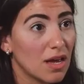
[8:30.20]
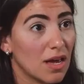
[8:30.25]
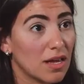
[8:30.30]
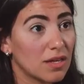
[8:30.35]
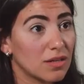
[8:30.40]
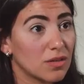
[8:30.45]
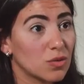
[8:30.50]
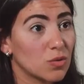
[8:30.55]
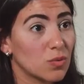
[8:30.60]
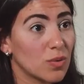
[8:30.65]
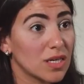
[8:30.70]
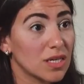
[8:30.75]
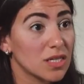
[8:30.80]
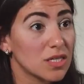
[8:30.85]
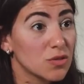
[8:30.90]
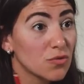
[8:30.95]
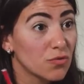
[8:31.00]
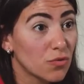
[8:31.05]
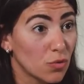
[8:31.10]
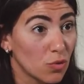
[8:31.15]
and when
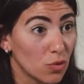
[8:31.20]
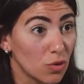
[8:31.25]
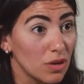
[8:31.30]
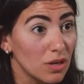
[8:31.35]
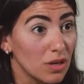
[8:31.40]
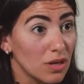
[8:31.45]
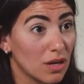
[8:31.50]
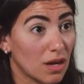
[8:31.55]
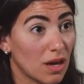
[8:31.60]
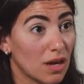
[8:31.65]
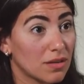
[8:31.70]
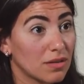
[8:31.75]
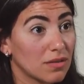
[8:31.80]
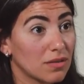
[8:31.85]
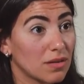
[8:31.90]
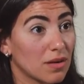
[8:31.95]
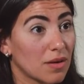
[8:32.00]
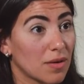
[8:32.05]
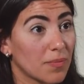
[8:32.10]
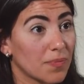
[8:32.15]
it's full
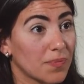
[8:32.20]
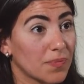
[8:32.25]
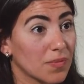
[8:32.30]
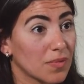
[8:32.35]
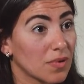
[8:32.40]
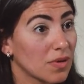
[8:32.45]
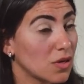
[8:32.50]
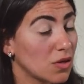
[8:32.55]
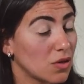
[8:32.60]
and